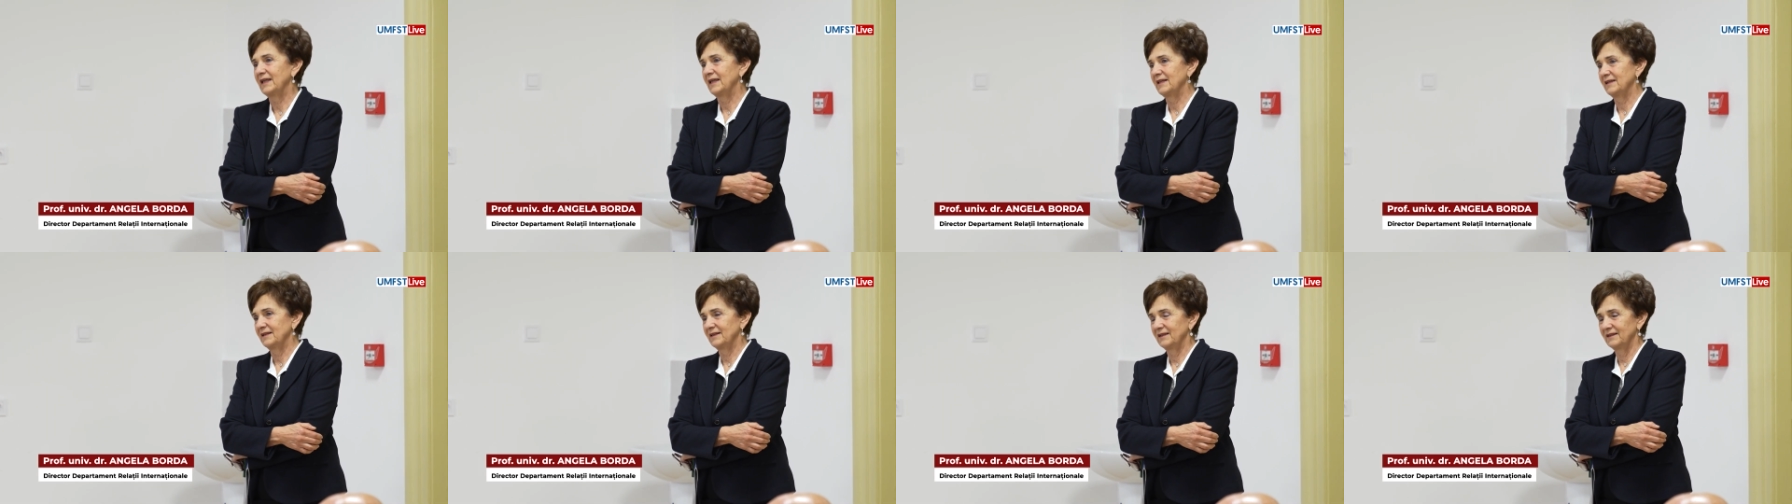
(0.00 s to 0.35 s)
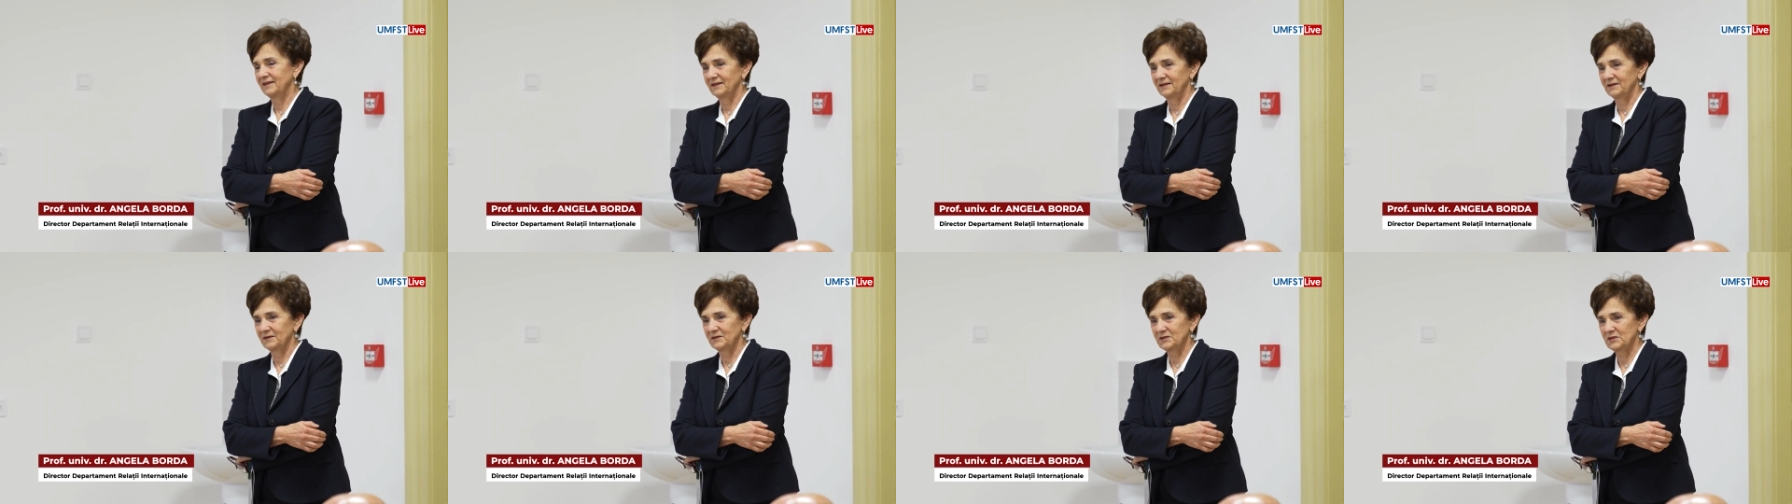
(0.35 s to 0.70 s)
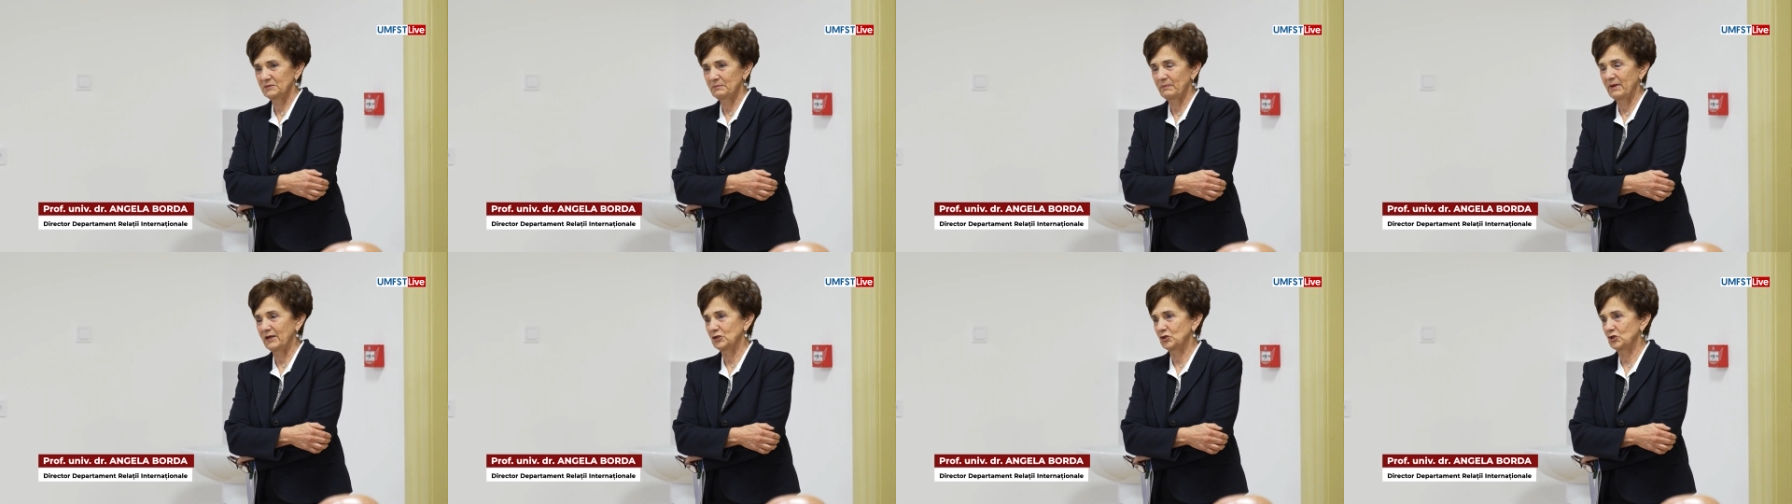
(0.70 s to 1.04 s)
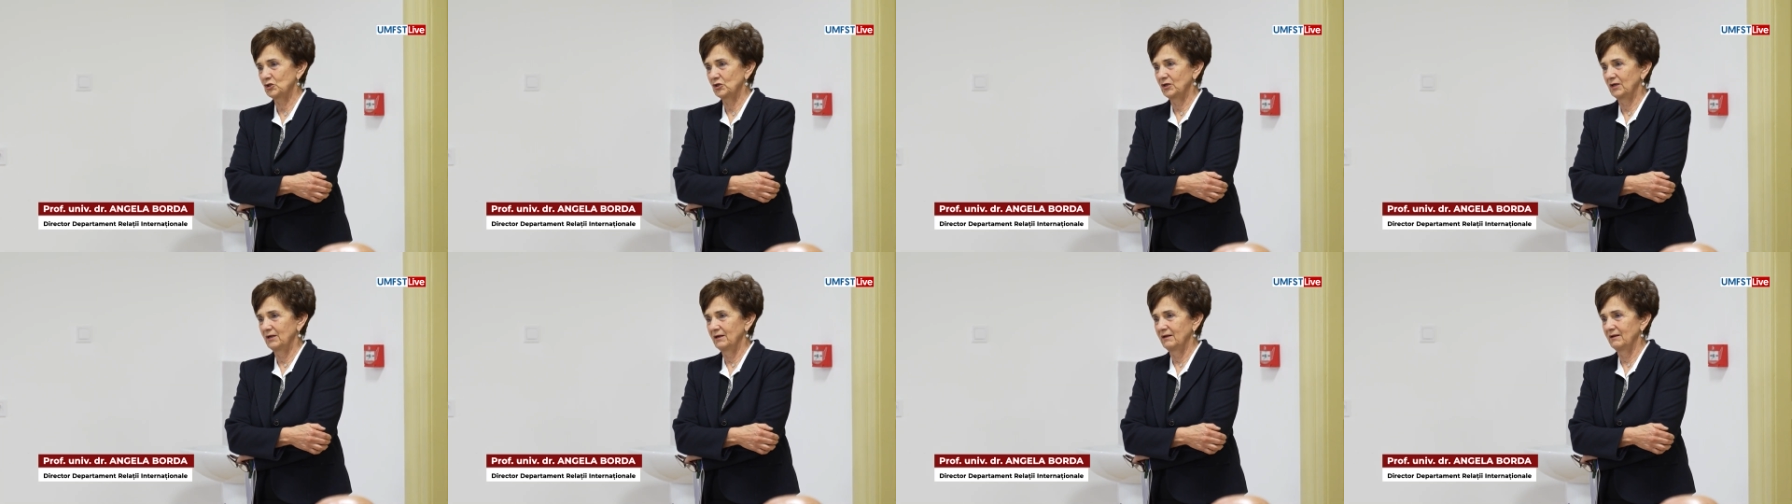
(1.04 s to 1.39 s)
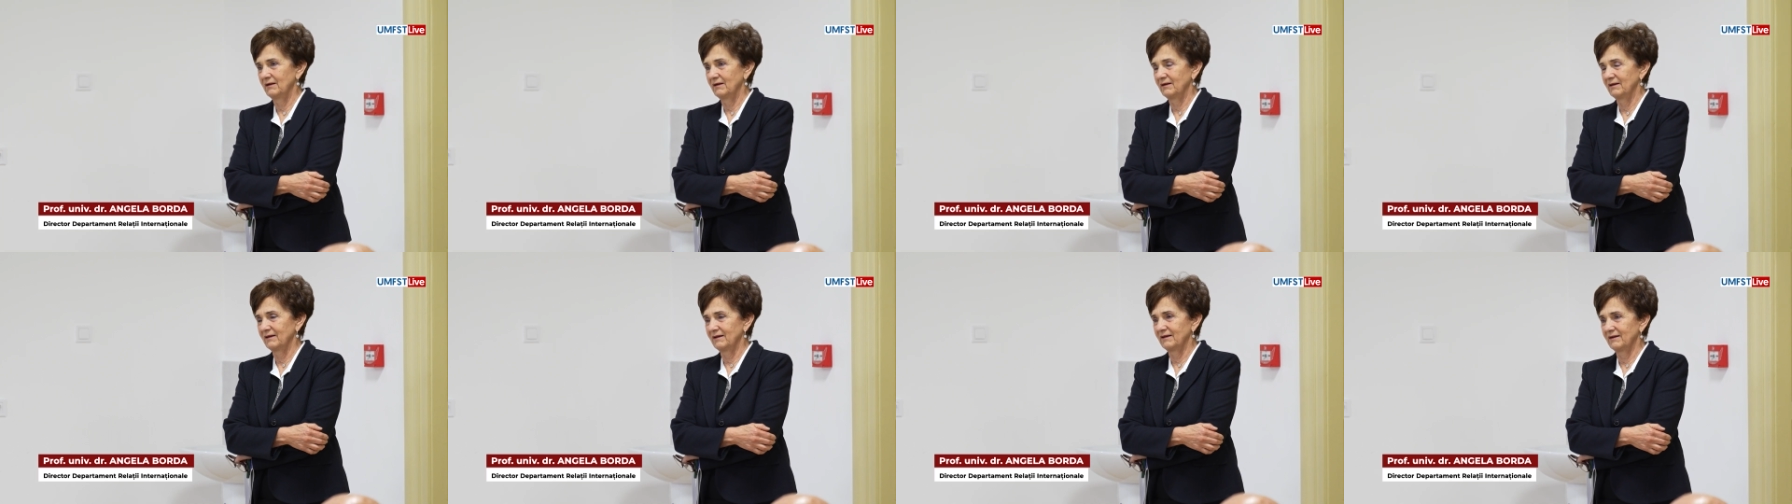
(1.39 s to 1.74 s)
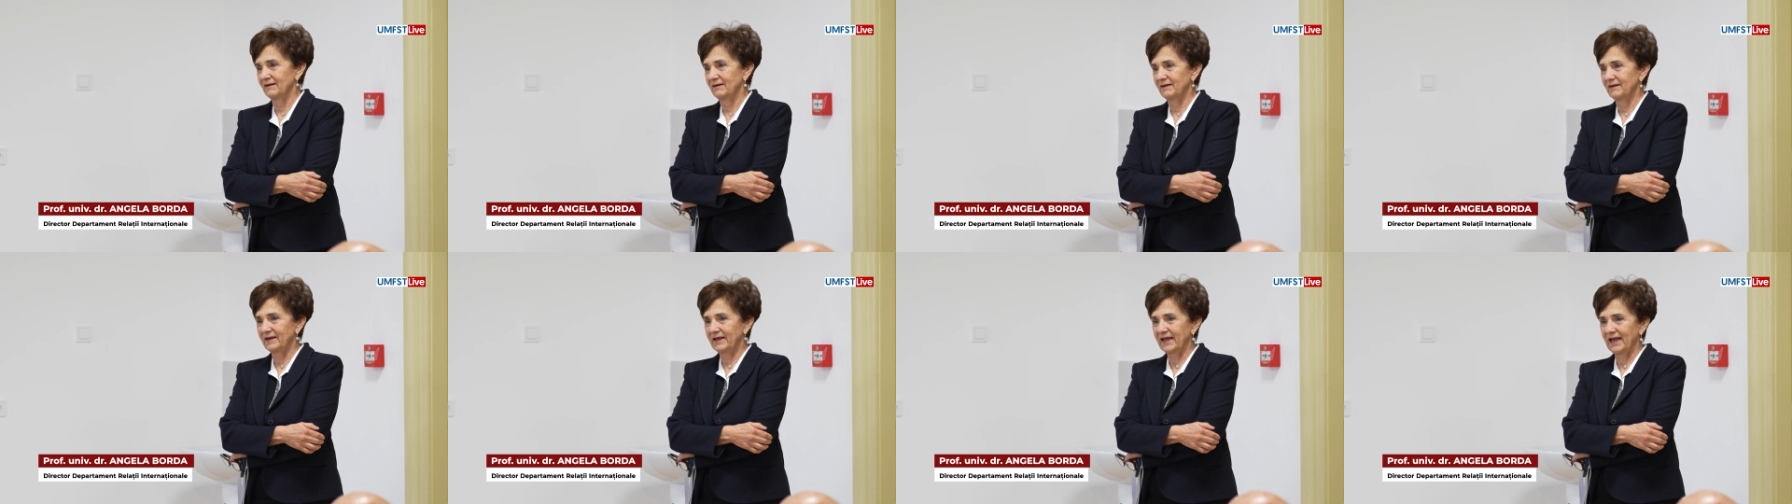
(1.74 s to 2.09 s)
and special
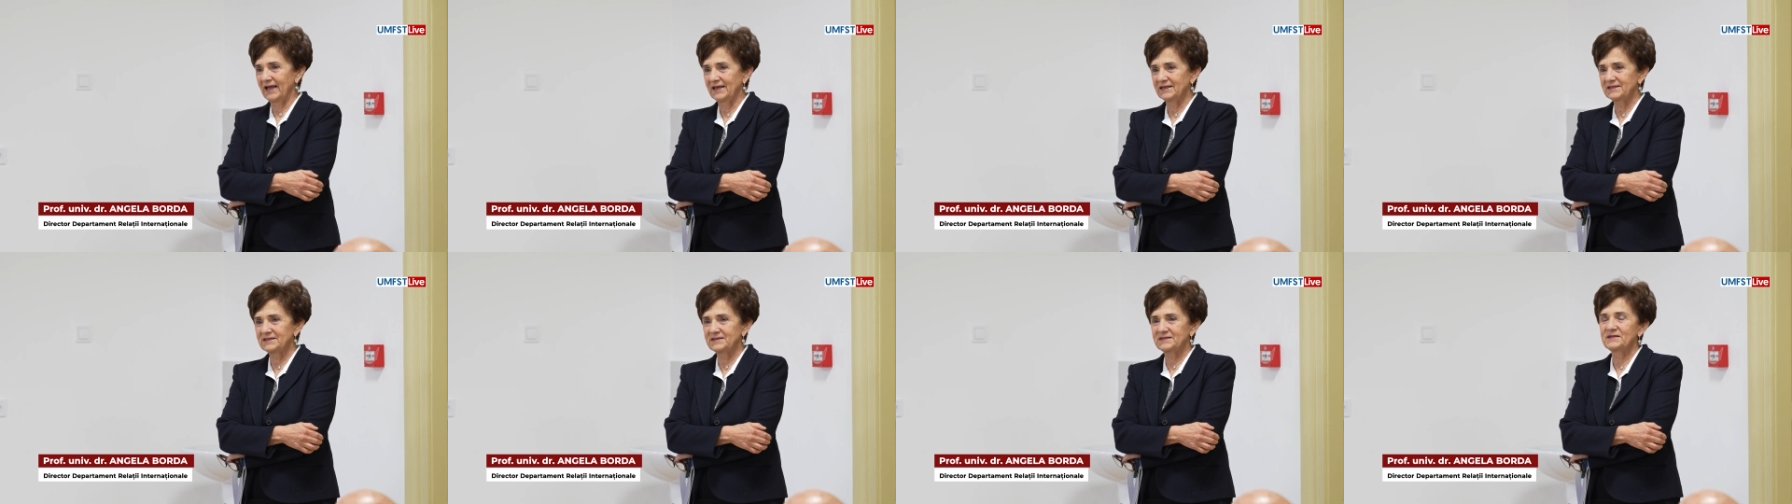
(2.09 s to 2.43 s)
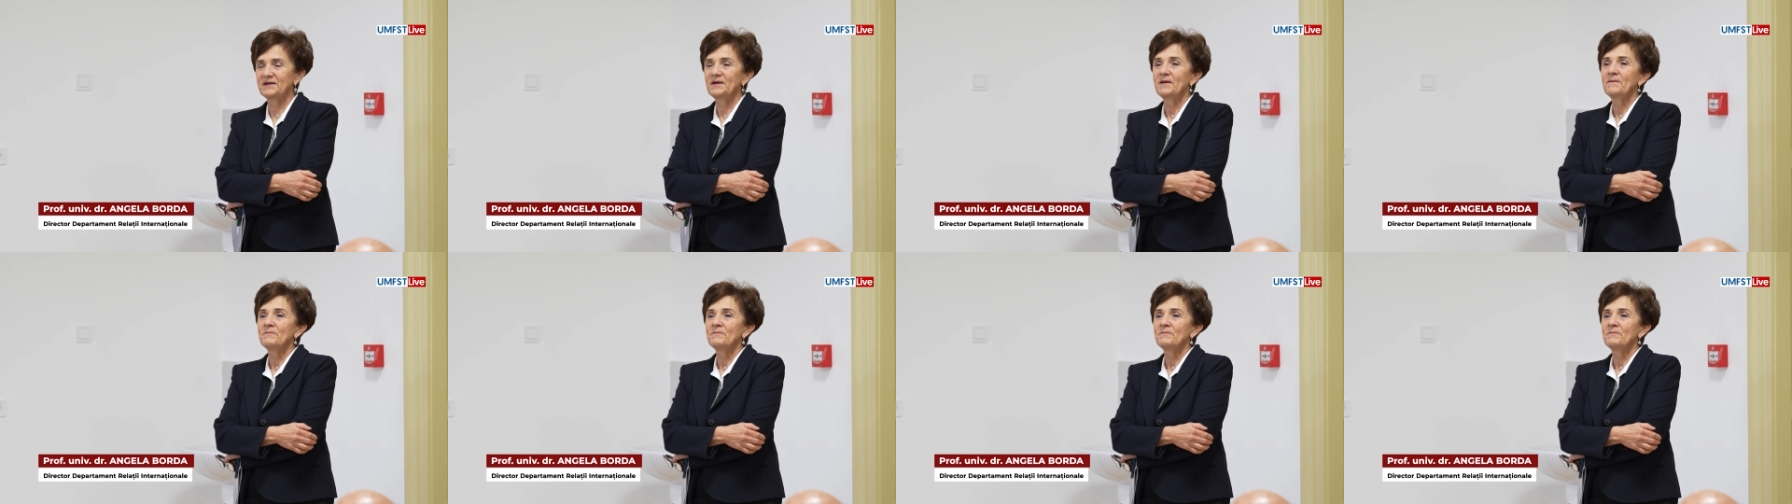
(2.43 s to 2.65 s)
guest,